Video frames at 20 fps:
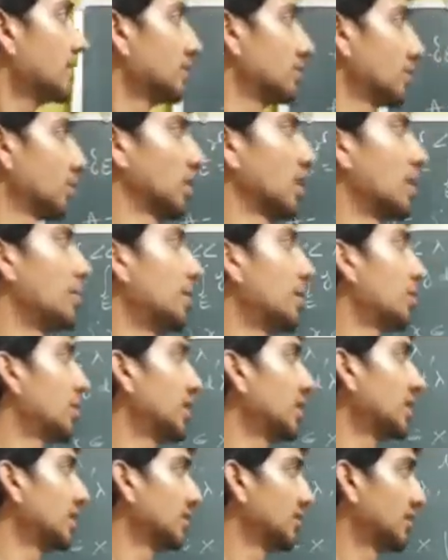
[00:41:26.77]
So gamma
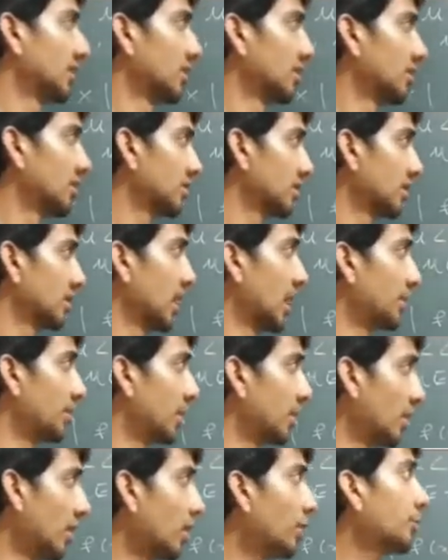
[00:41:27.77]
1 is
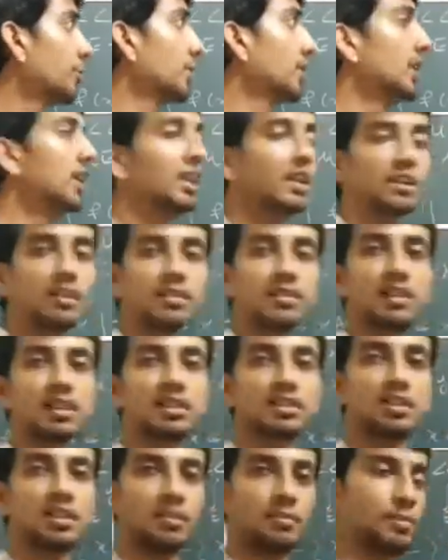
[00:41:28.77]
gamma of E
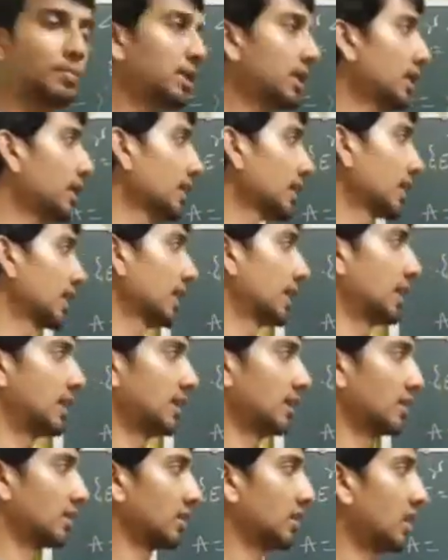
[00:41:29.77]
intersection B,
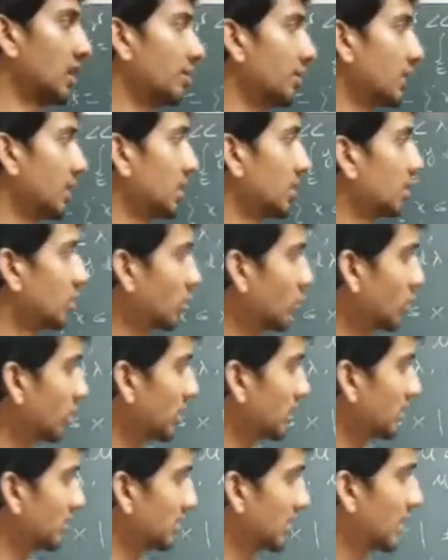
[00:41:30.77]
and gamma 2
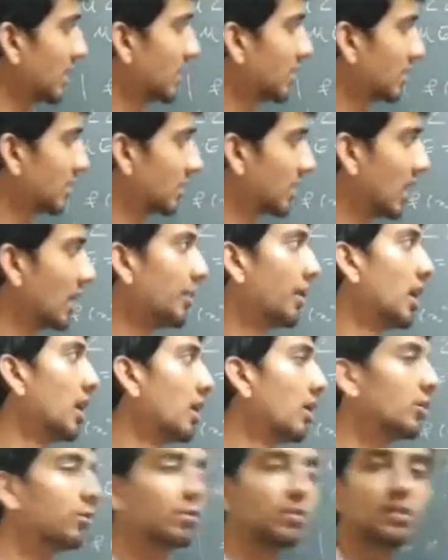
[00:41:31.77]
is gamma
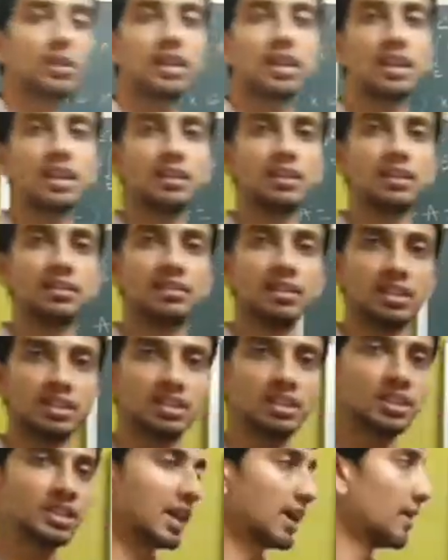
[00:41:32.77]
of E
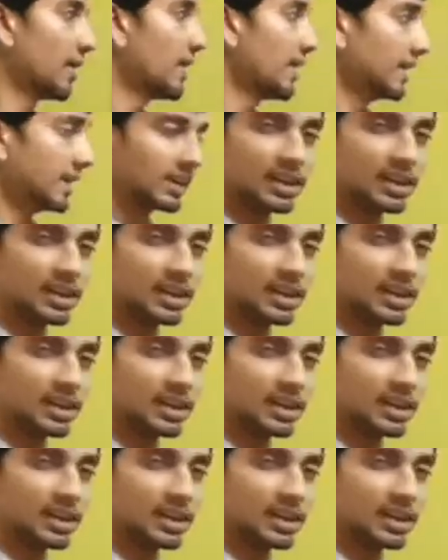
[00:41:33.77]
intersection A.